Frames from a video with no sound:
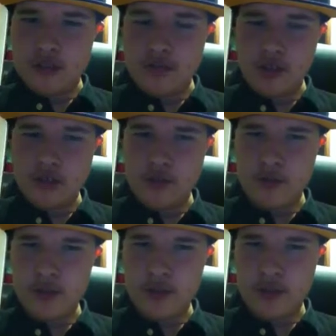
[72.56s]
For those of you
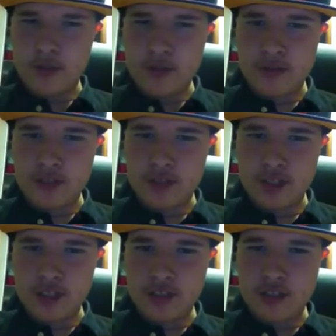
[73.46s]
who don't understand what
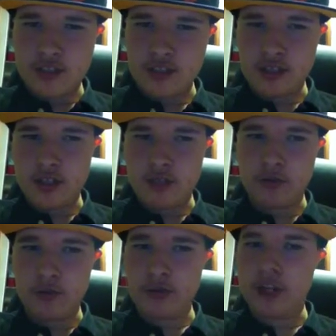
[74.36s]
synergy is, it's, you know,
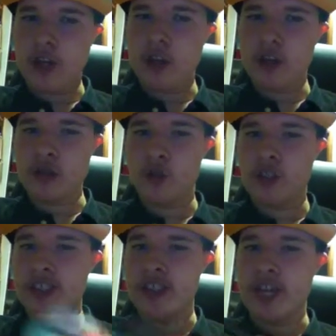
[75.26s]
the way cards
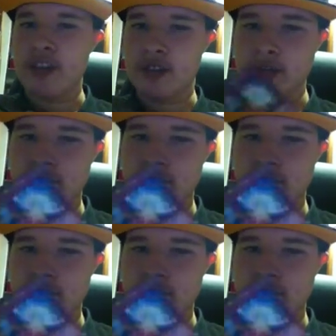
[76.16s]
work together.